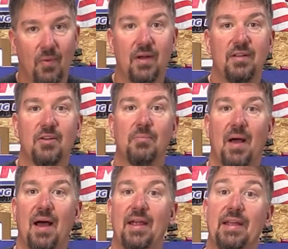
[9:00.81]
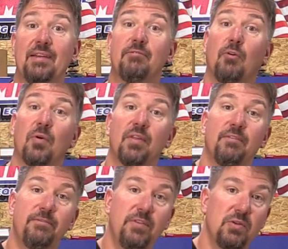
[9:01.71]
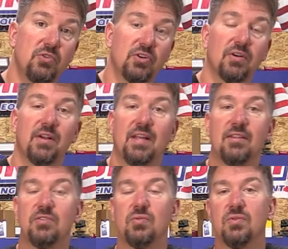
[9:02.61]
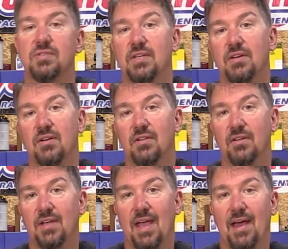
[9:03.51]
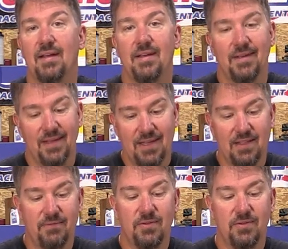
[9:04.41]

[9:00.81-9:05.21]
what you're buying for the future in the tools that you're gonna look at in the